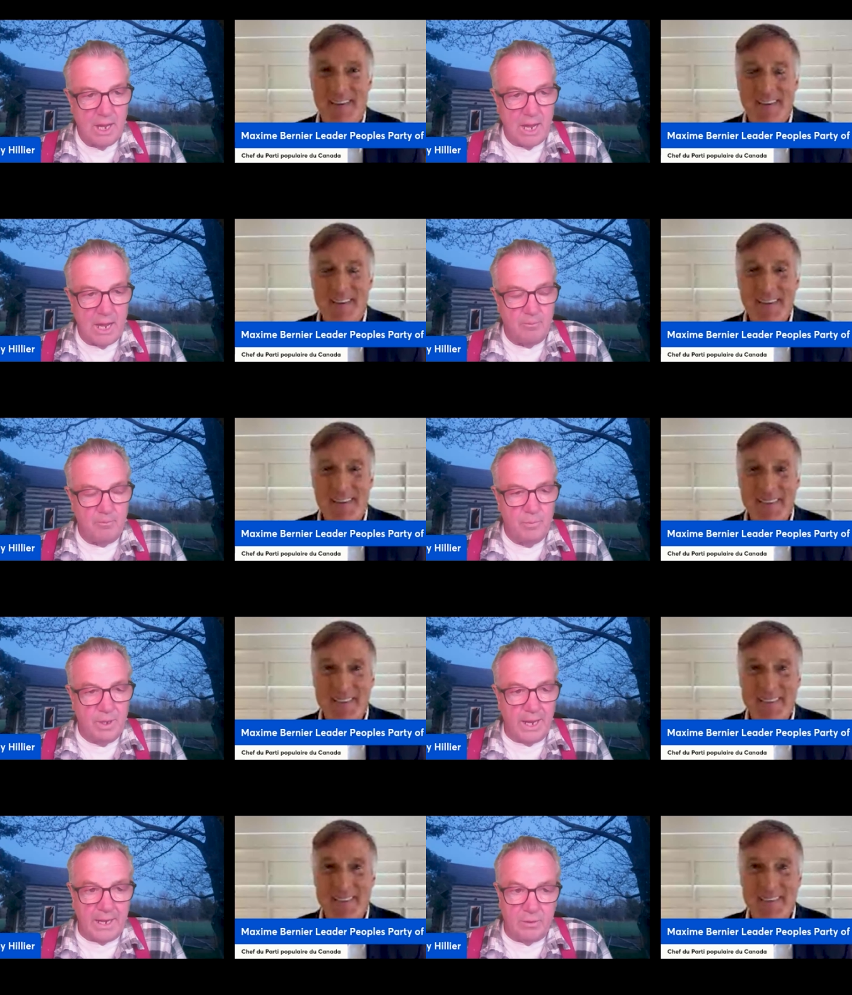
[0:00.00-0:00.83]
Speaker 1: Uh,
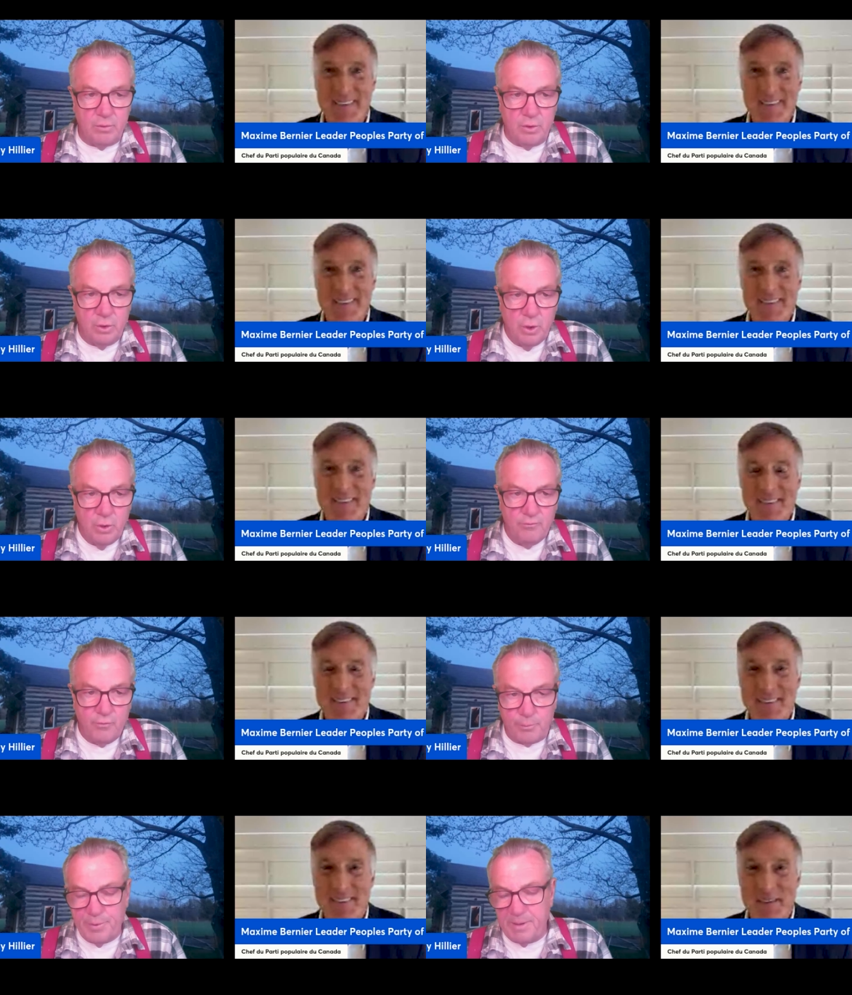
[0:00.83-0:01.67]
and
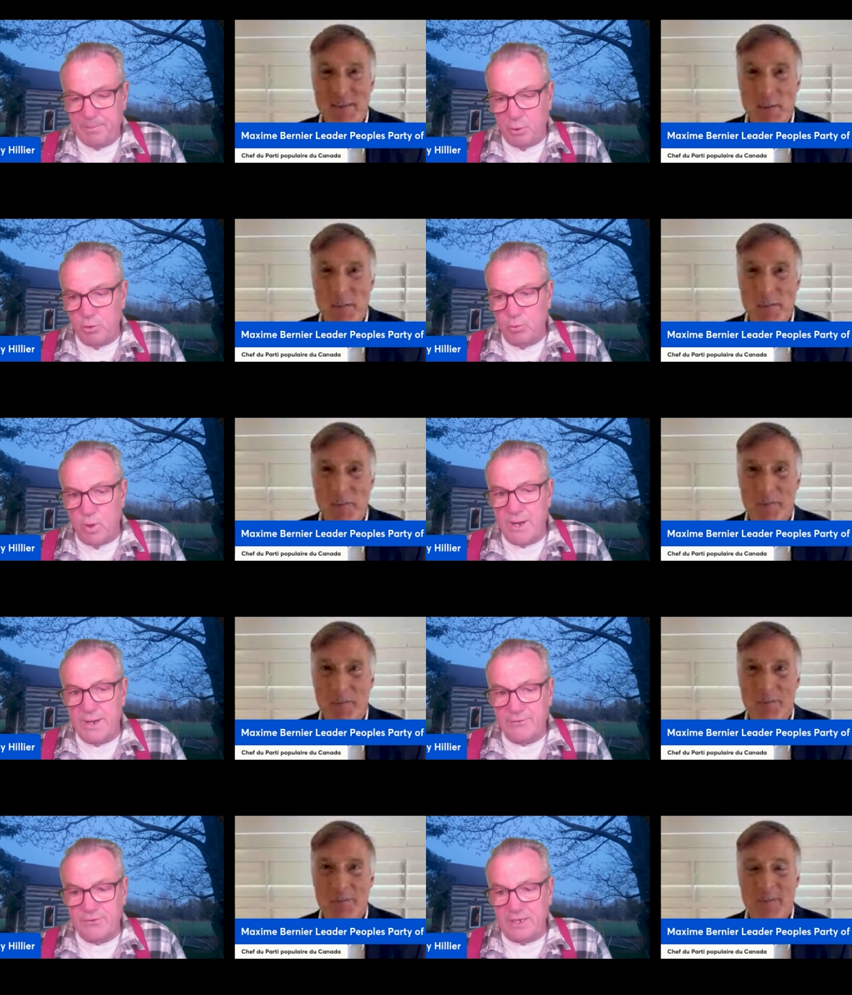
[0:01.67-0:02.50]
for people who
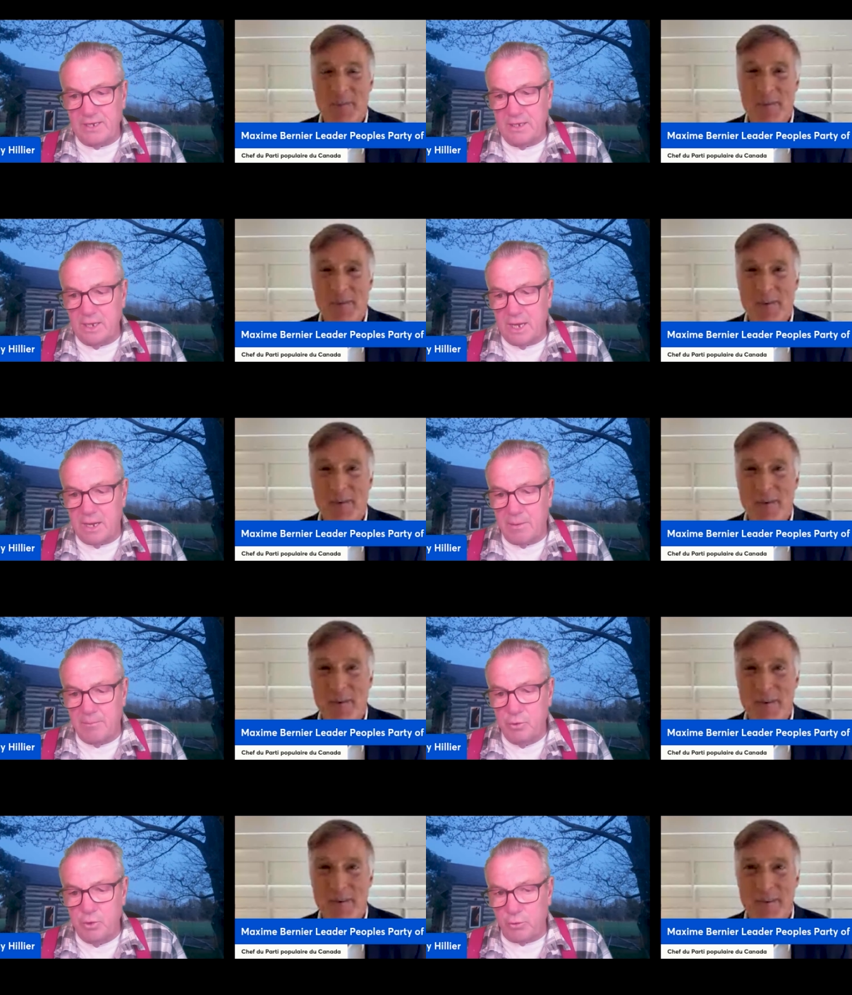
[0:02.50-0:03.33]
want to see
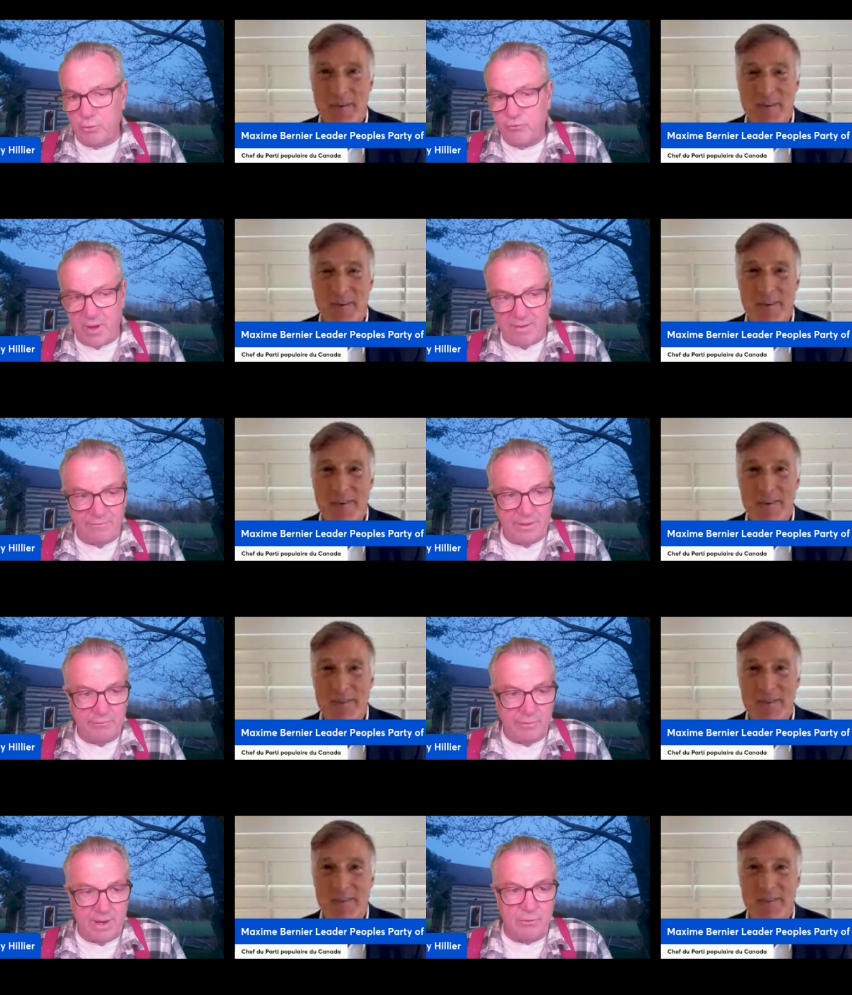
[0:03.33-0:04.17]
you're
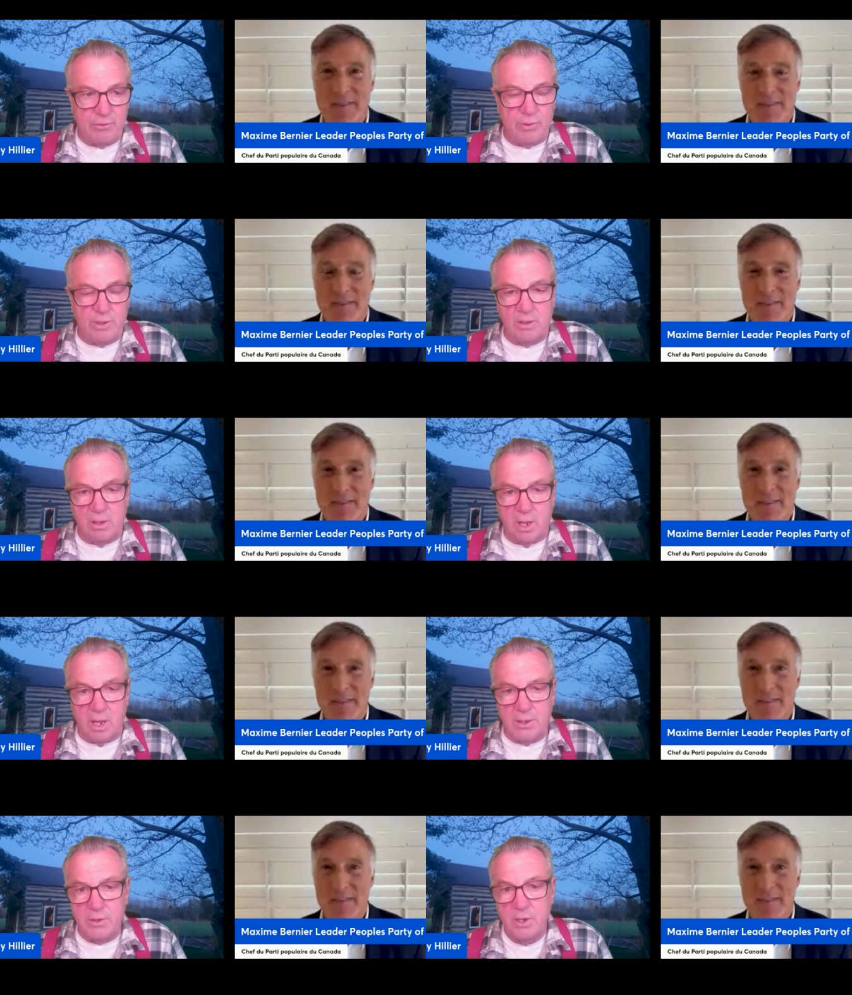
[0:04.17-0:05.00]
traveling around doing a
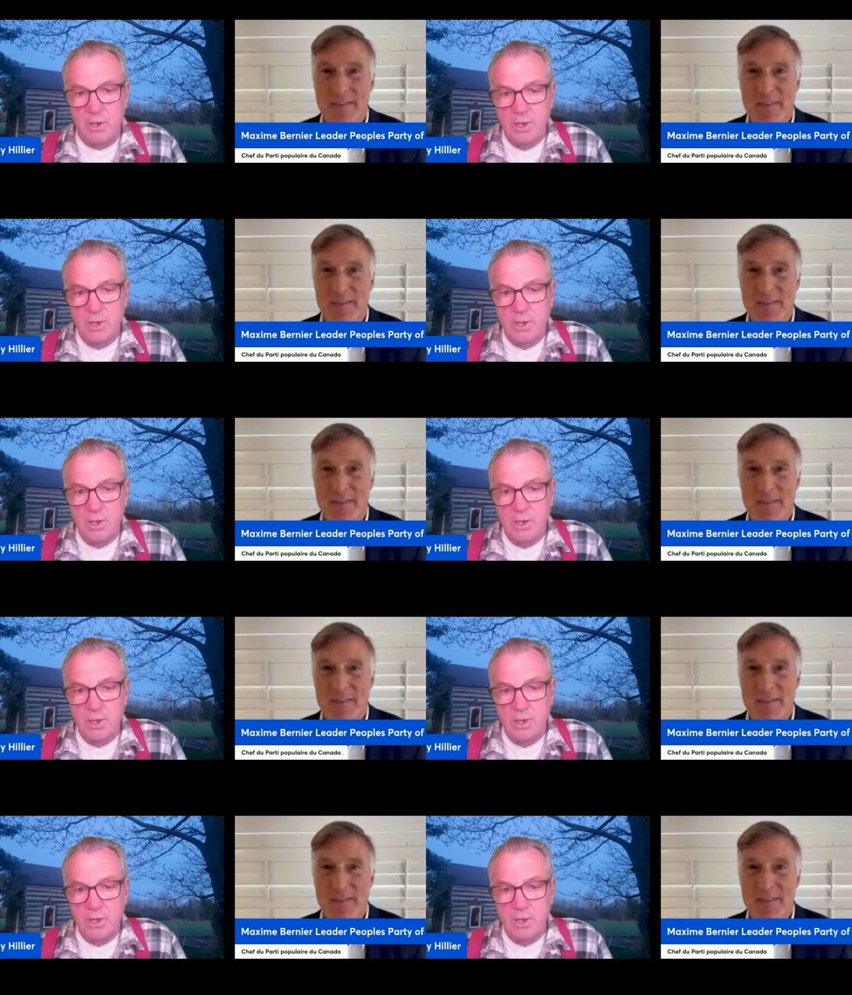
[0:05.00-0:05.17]
lot,